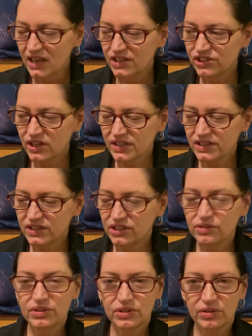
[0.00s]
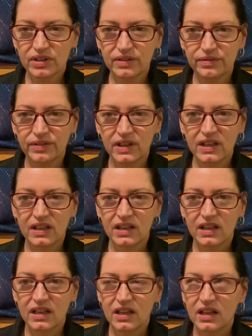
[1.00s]
just to sort of
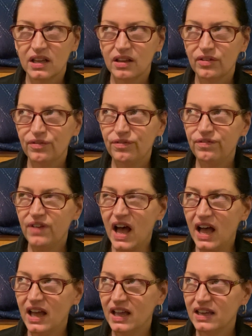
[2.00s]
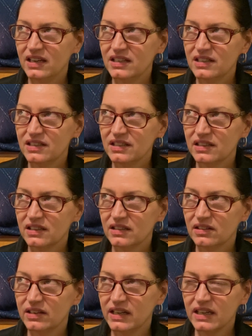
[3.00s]
find
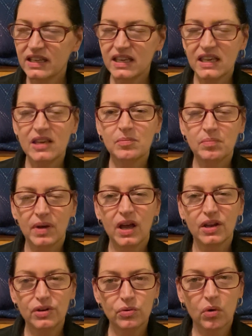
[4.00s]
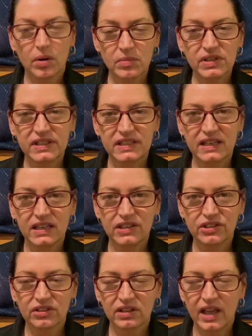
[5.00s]
and keep a normalcy in
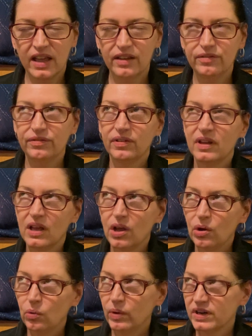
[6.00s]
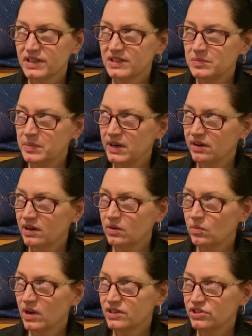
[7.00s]
your life, where Spirit
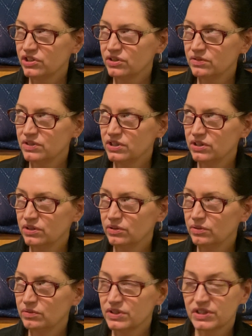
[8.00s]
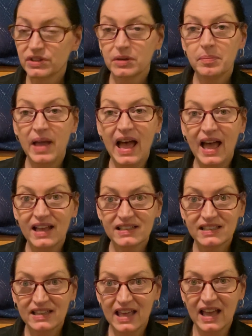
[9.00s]
wants you to
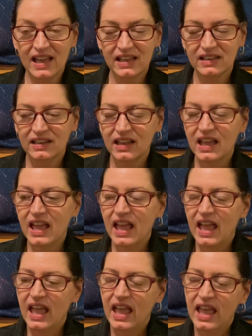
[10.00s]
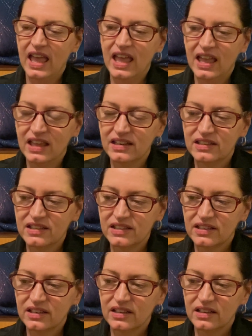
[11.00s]
surpass that. And
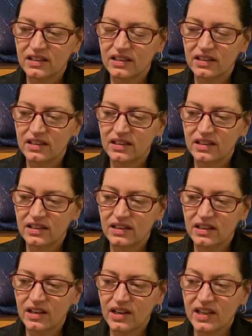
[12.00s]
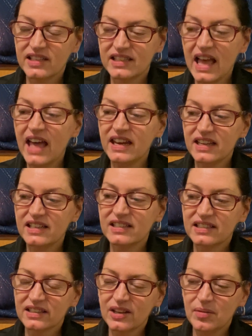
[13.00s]
because that
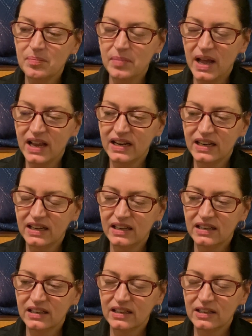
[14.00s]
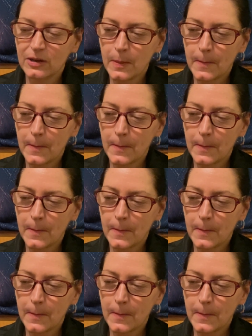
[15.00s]
is combining